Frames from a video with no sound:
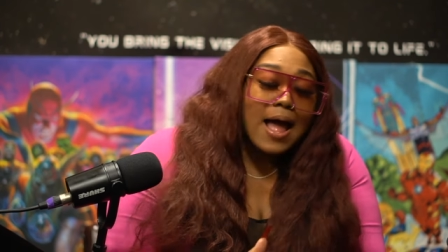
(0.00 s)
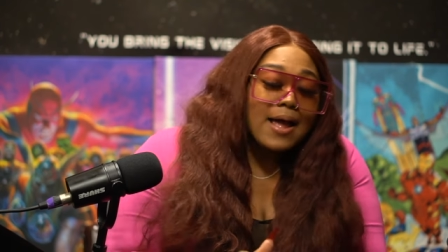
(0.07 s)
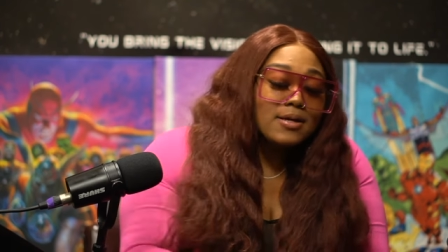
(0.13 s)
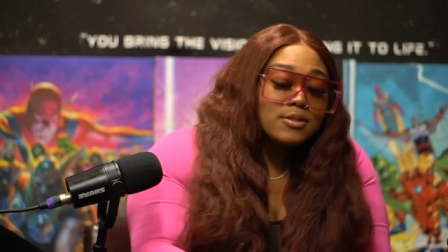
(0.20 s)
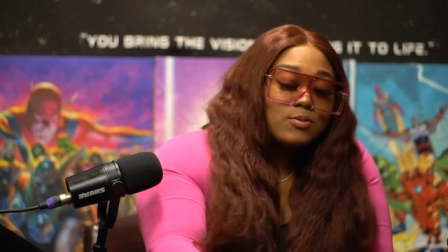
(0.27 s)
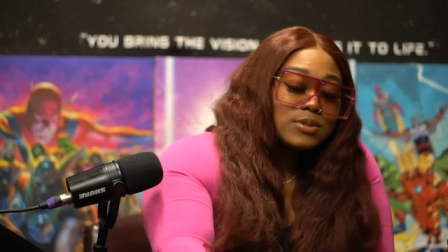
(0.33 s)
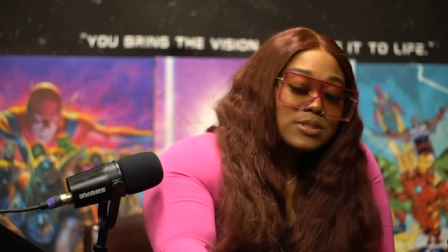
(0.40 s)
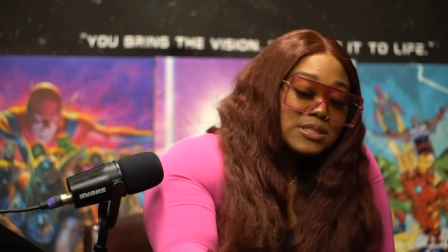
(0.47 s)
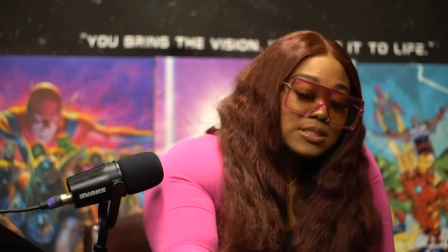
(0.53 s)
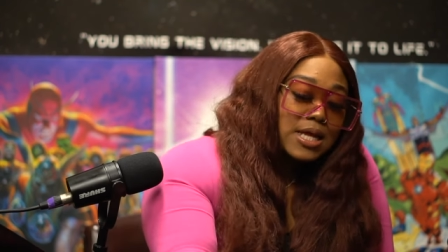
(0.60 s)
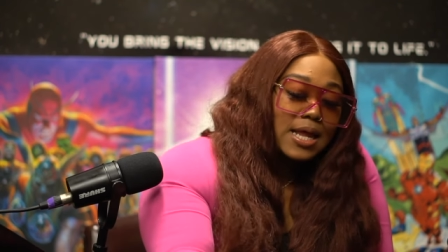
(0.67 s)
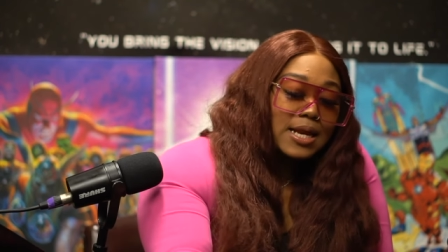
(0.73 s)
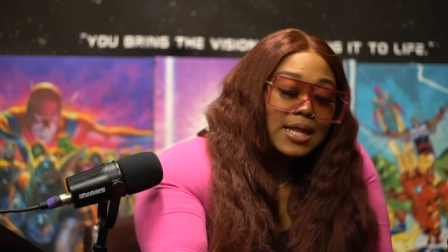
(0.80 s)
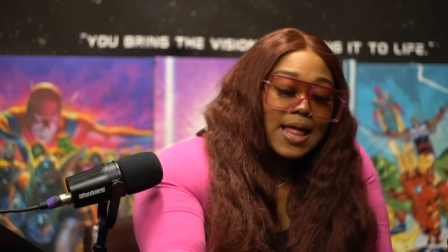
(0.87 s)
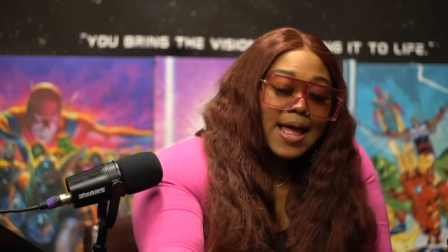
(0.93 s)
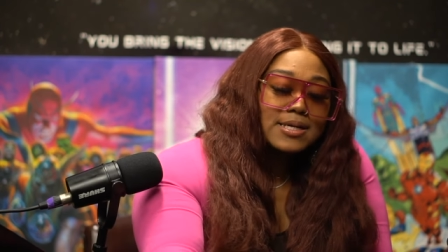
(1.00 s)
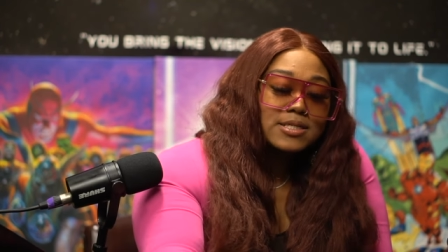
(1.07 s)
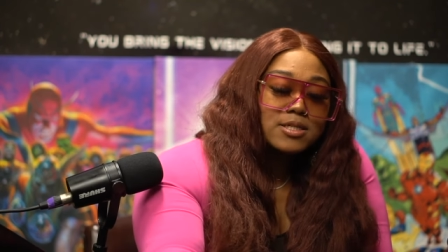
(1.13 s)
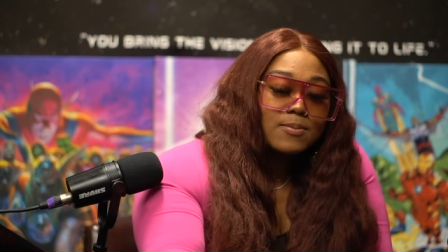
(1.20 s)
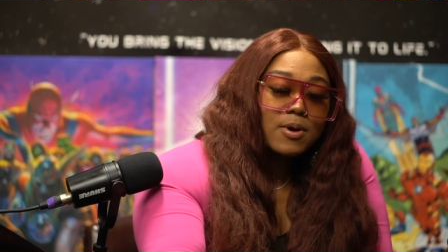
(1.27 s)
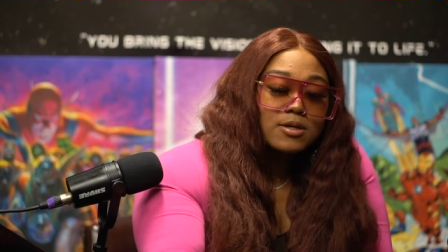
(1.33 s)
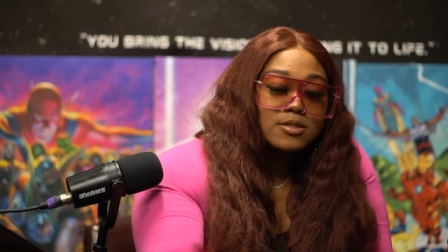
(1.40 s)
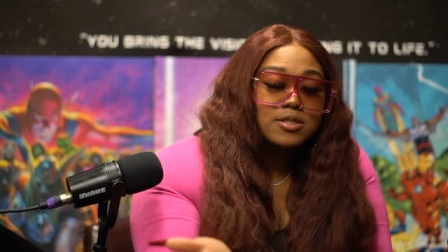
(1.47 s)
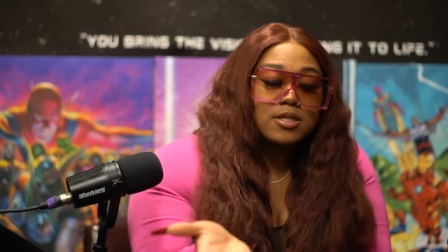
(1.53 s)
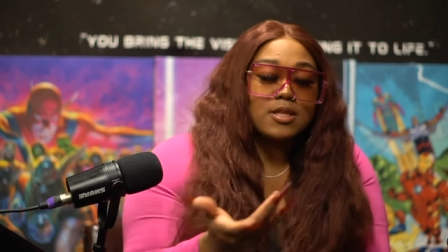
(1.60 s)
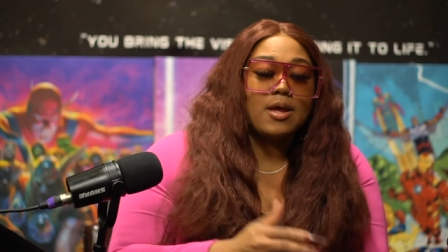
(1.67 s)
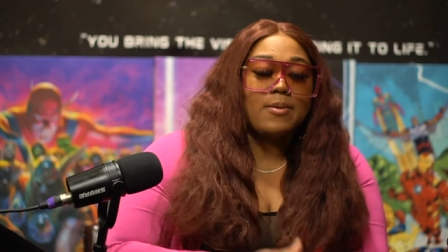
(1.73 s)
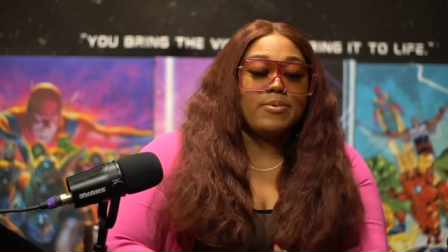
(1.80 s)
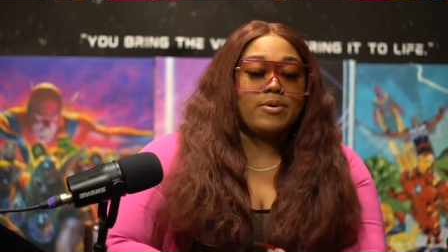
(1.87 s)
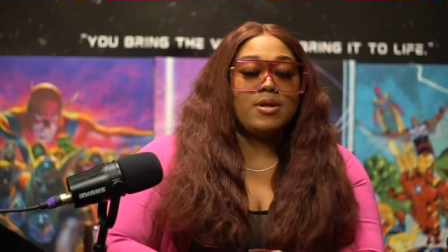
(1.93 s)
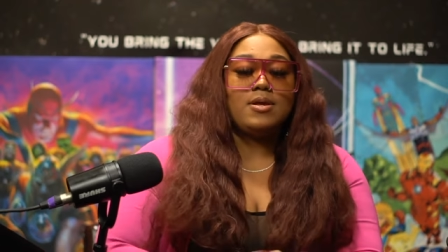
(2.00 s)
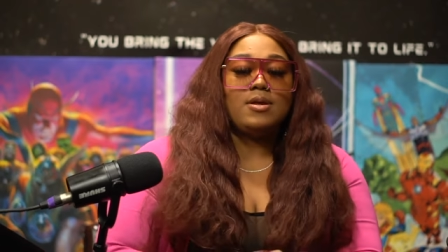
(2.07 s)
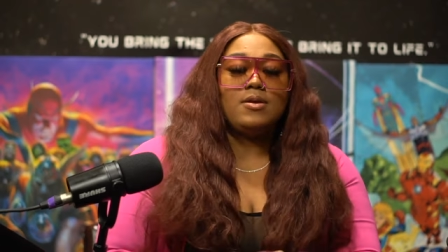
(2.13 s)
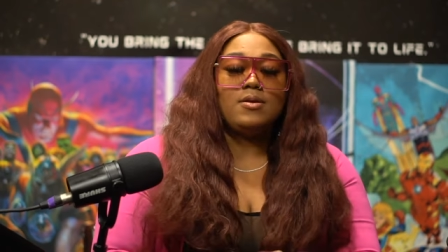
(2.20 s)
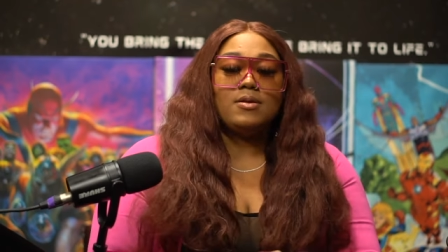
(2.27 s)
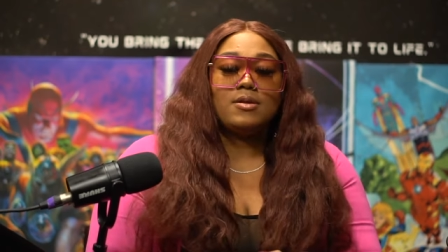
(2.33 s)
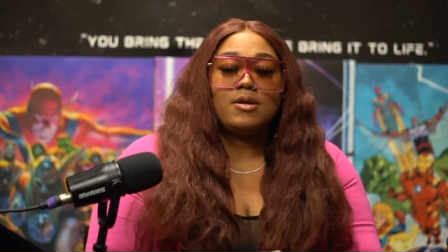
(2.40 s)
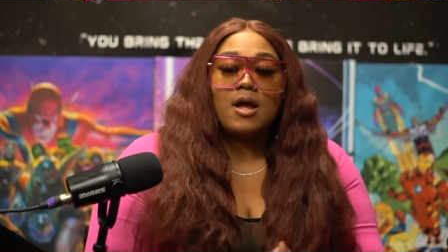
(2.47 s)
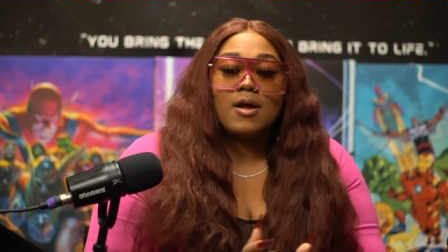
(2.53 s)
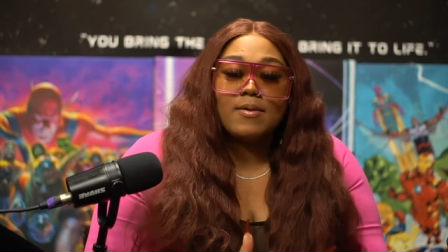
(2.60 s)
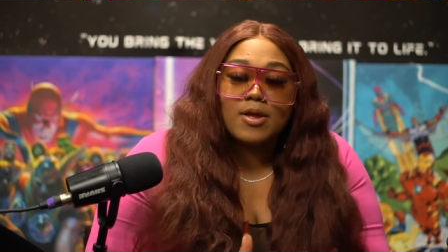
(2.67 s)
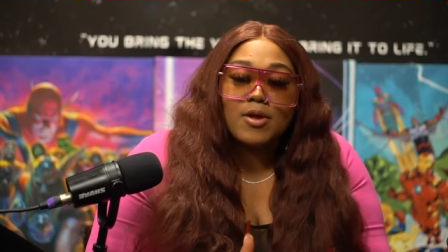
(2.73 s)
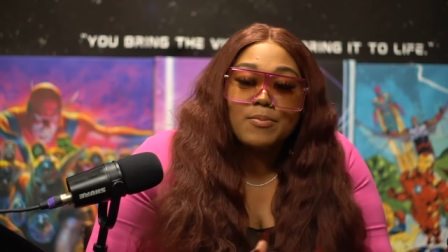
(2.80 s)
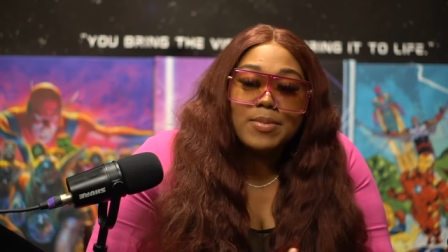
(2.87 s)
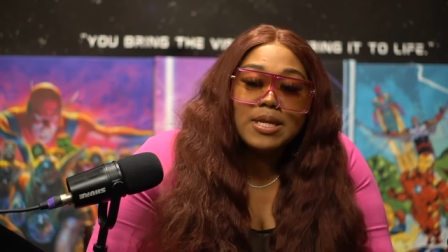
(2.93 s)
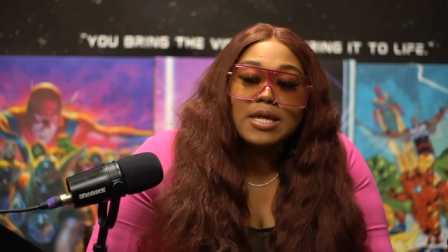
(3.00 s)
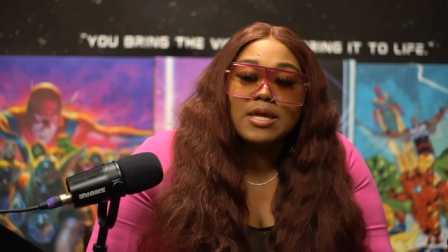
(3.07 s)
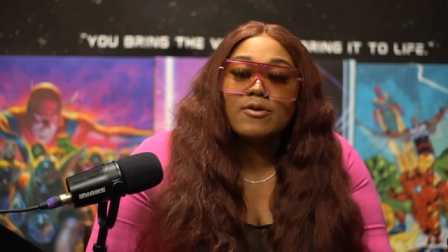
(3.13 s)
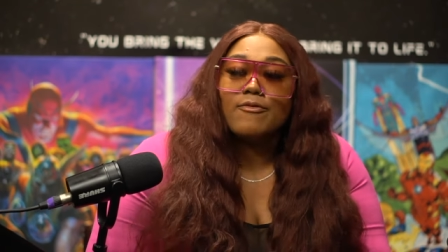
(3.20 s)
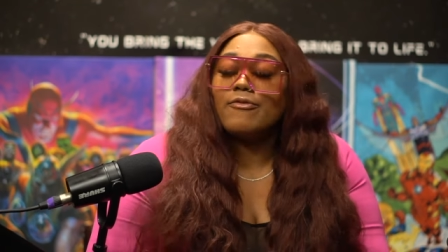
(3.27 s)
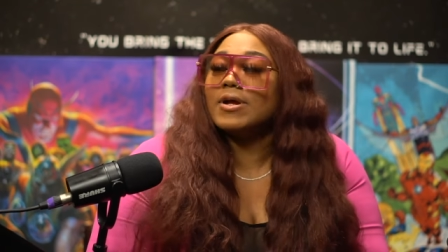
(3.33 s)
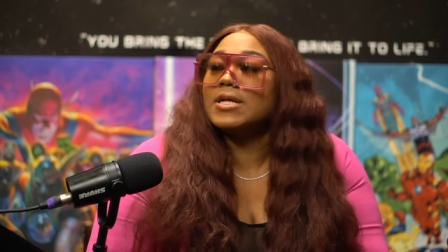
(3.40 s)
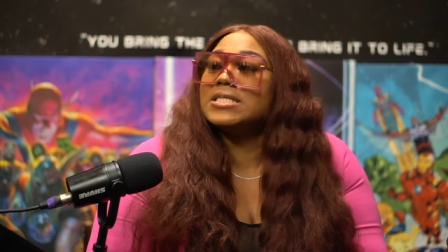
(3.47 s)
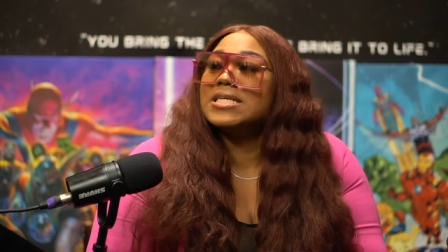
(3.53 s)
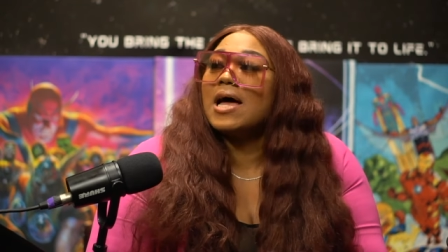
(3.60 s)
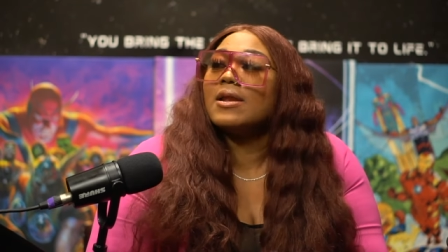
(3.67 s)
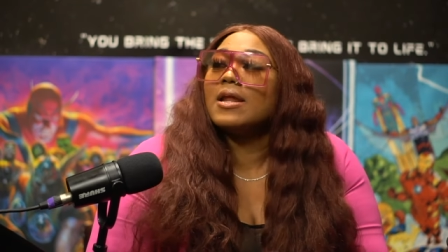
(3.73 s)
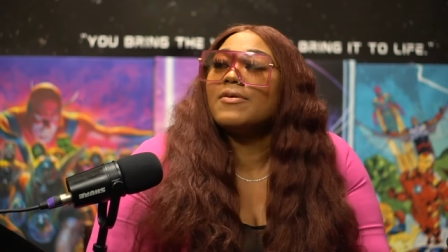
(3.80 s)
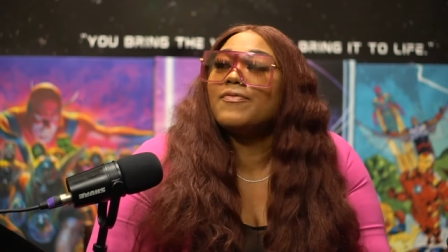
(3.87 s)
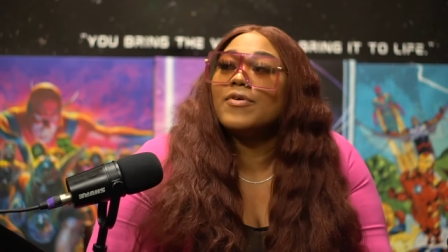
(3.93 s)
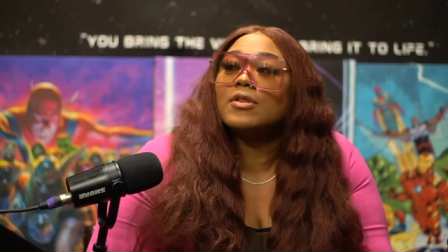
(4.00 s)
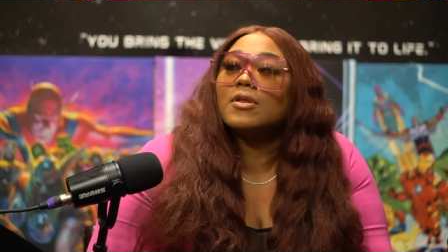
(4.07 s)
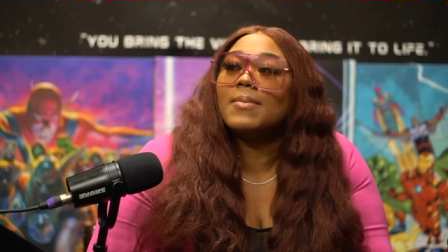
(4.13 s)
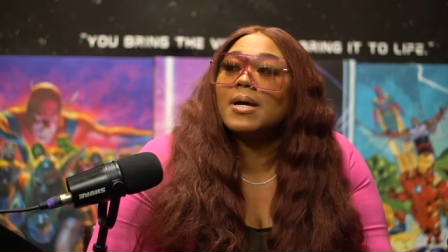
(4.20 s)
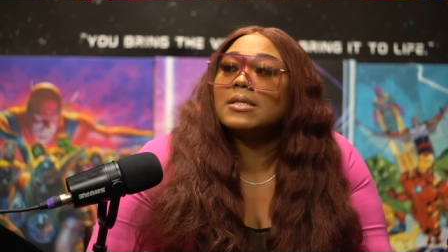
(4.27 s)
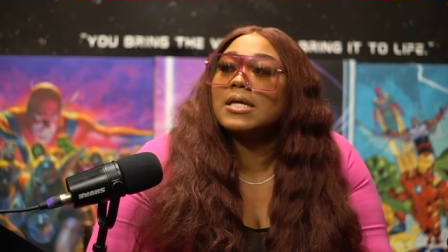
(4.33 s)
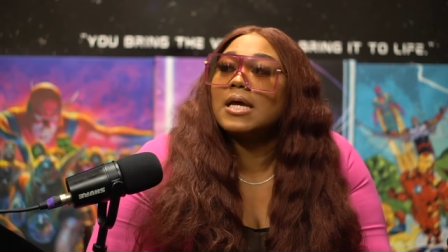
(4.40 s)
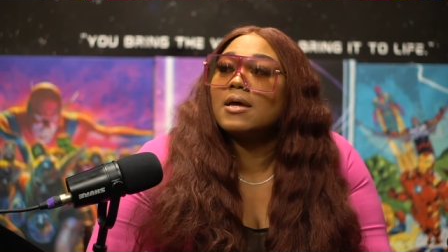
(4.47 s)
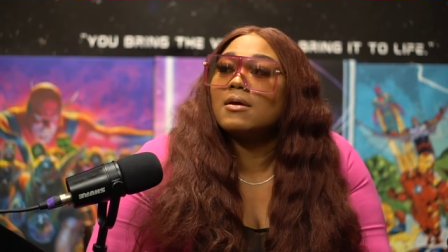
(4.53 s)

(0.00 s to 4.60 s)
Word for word: I guess we just gotta ask some of our celebrity co- comedian friends how they feel about that.